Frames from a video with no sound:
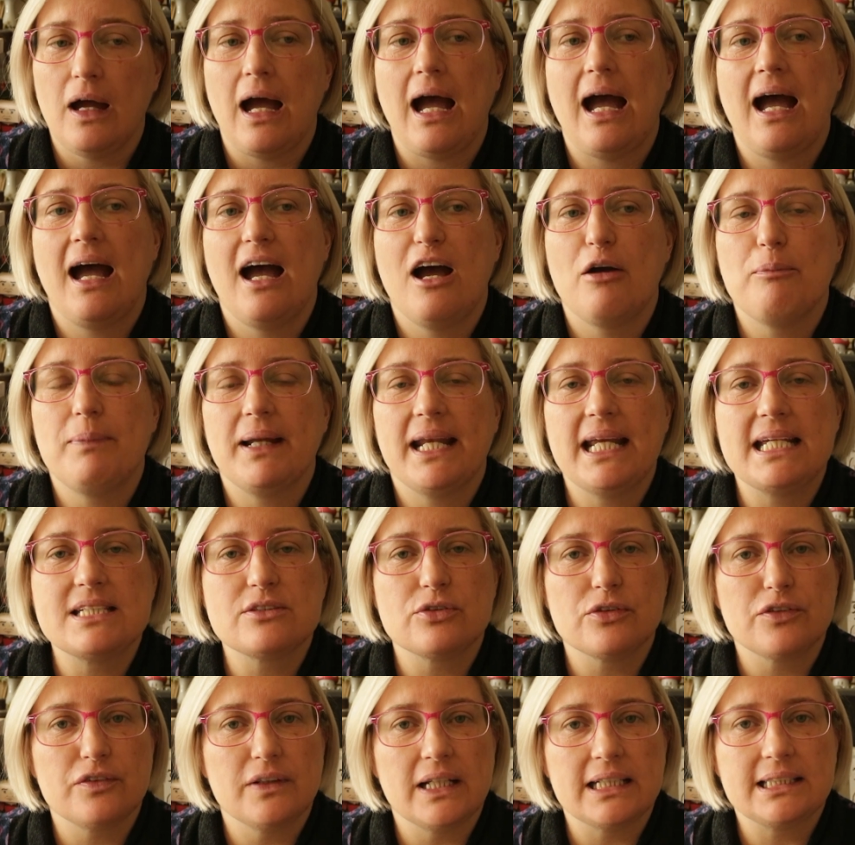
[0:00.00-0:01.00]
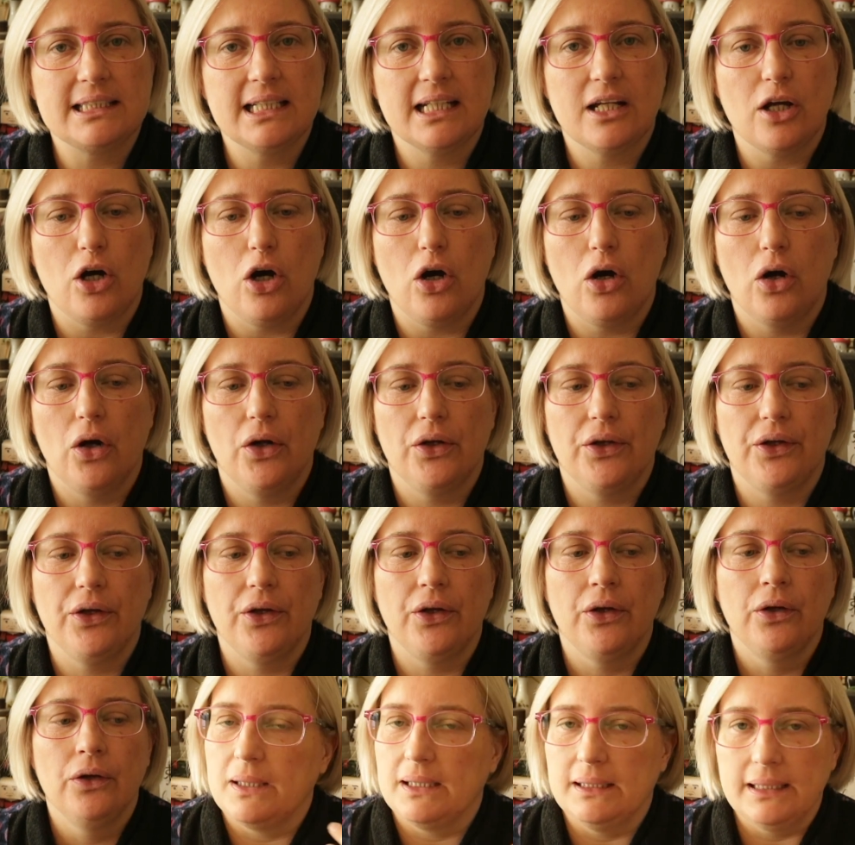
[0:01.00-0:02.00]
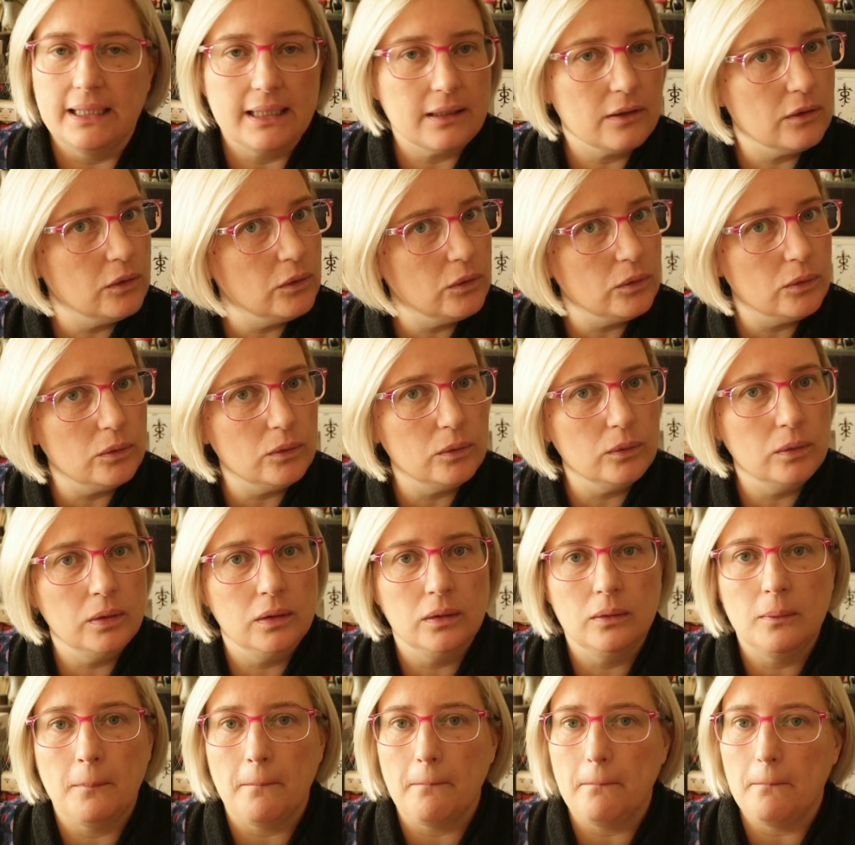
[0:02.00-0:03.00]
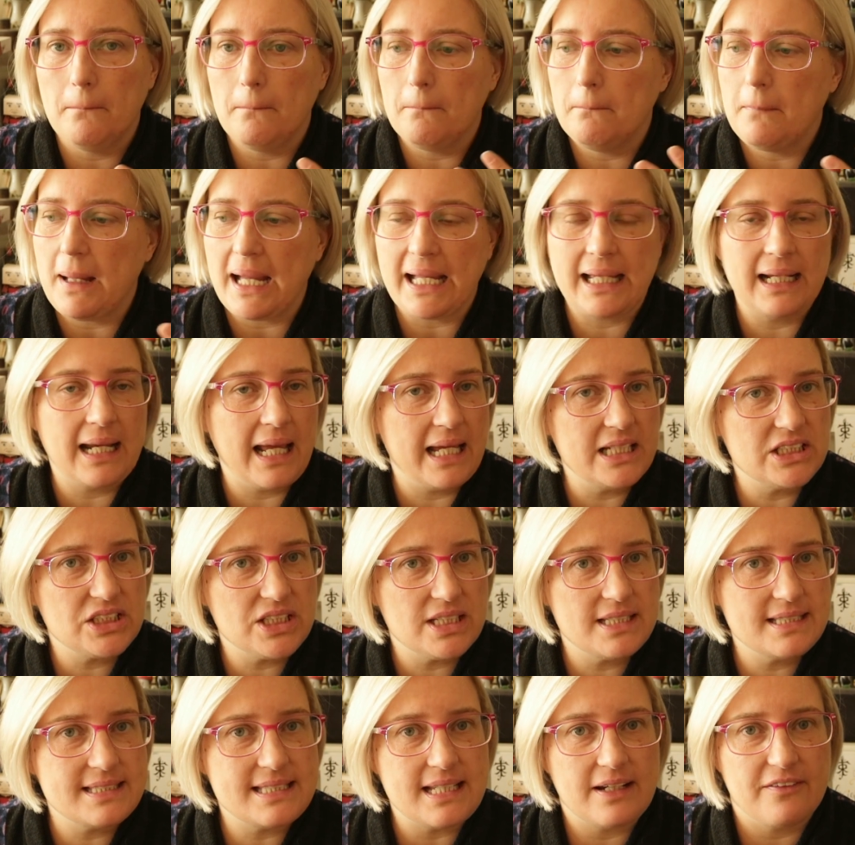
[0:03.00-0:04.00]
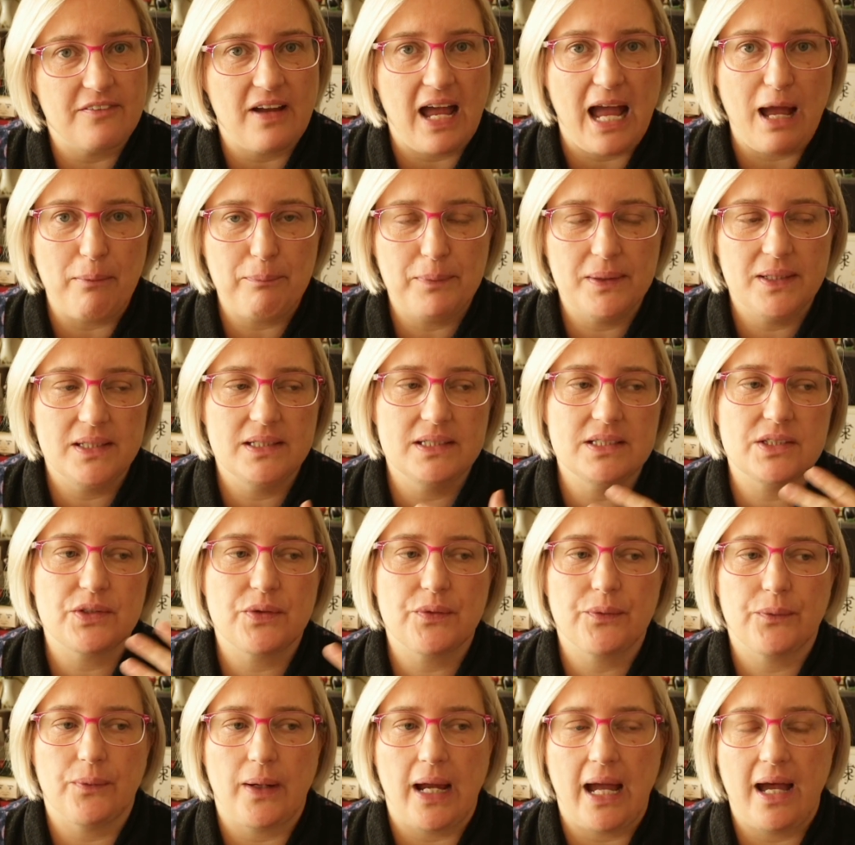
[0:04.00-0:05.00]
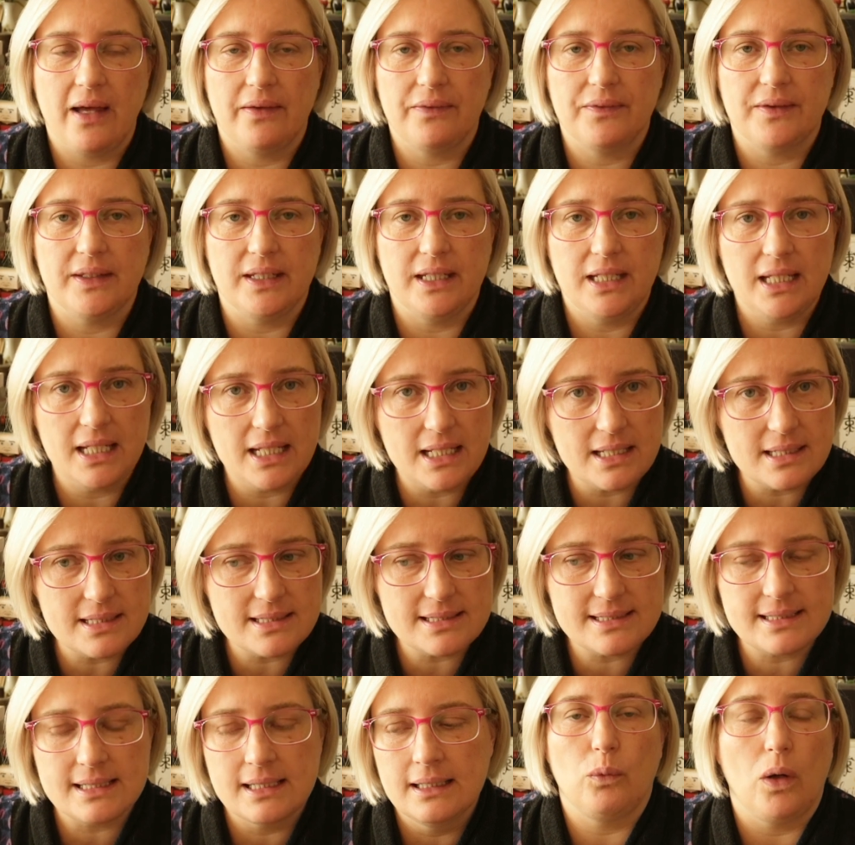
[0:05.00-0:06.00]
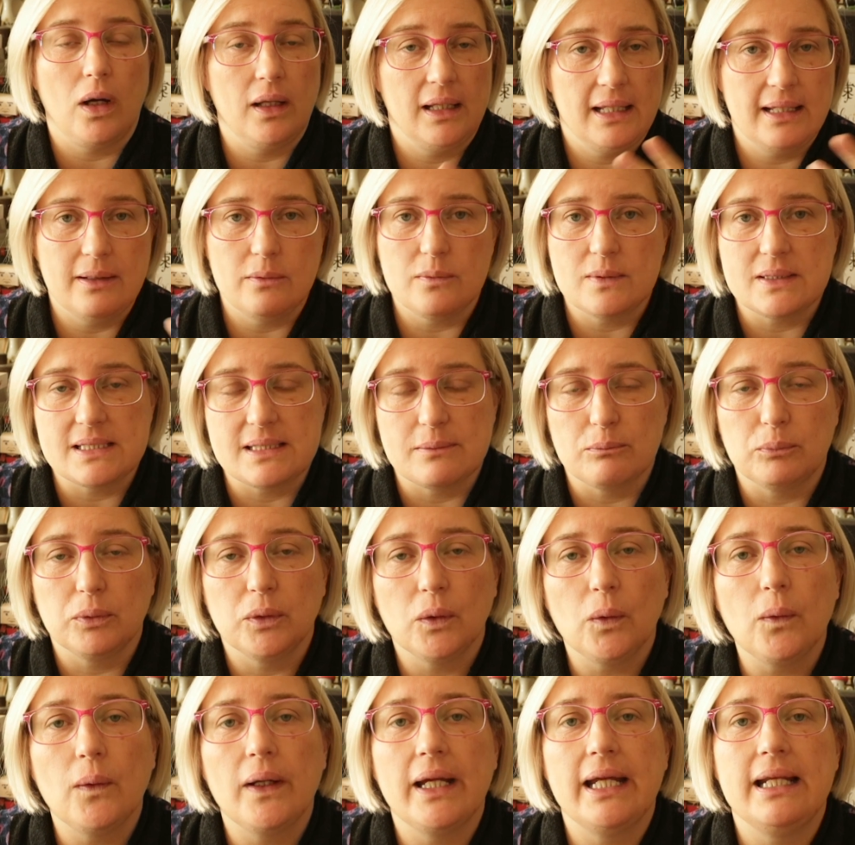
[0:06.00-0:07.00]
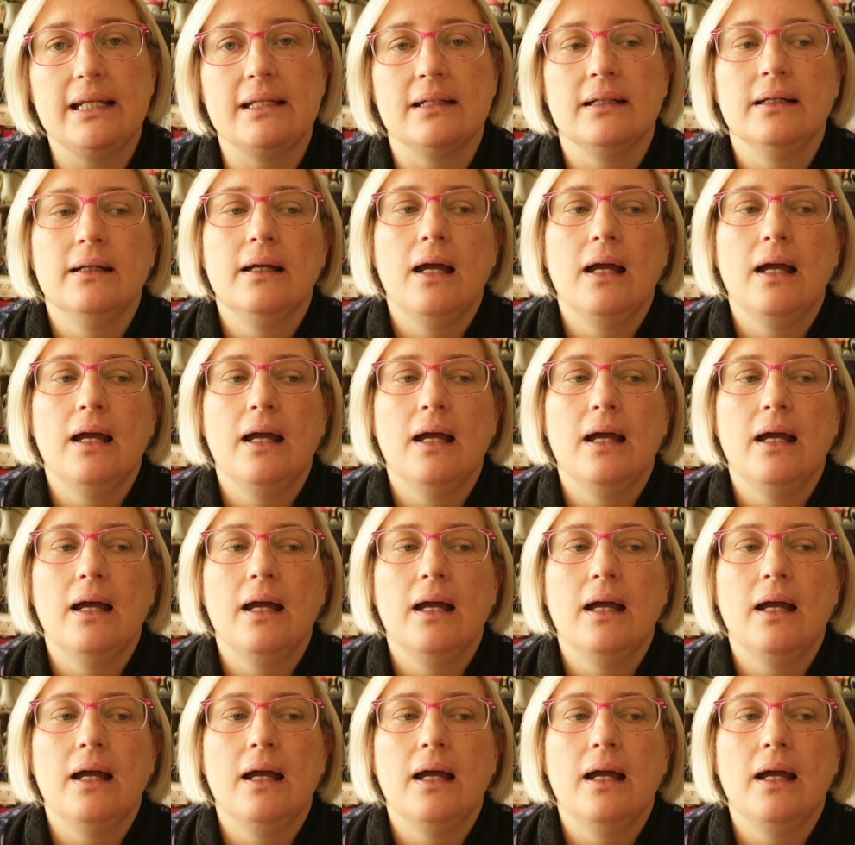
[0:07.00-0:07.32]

uh, but he's reflecting on political machinations that have happened throughout the years while he was employed.